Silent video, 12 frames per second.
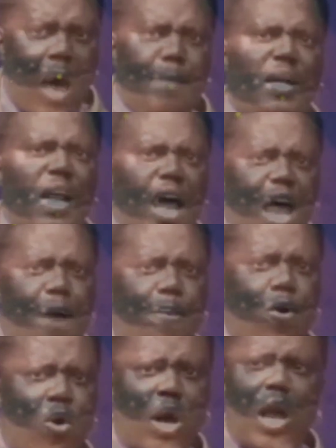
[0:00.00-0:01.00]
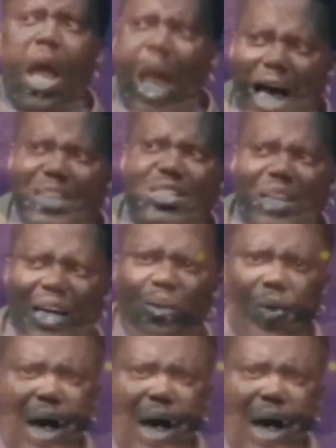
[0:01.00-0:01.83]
I'm in the airport, I seen